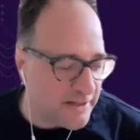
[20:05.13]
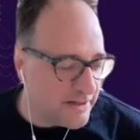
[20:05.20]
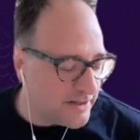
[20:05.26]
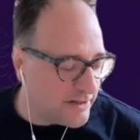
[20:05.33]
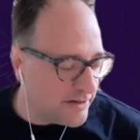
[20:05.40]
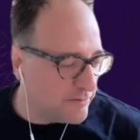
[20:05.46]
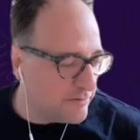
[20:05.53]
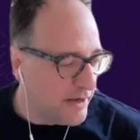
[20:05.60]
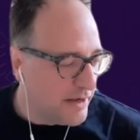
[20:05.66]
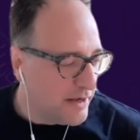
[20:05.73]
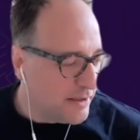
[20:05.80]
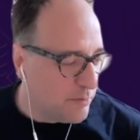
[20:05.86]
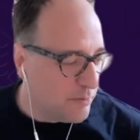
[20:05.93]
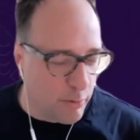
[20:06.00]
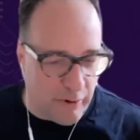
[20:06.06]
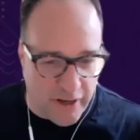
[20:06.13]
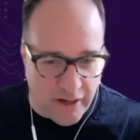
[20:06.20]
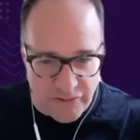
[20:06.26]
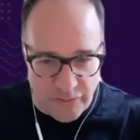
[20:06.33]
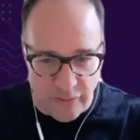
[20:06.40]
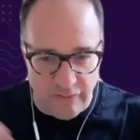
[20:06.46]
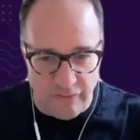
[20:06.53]
And so the more we can
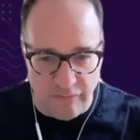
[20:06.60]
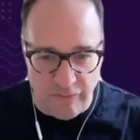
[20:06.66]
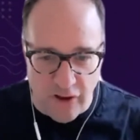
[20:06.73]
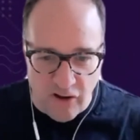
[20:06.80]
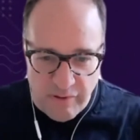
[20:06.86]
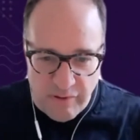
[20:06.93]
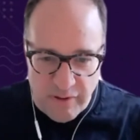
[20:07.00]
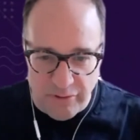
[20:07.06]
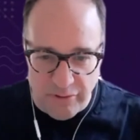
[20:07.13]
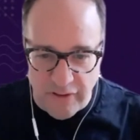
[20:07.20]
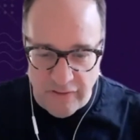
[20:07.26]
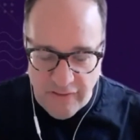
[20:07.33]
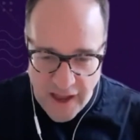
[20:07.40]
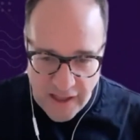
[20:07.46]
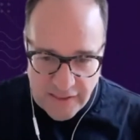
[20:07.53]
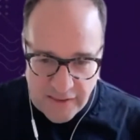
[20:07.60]
sort of involve people in that,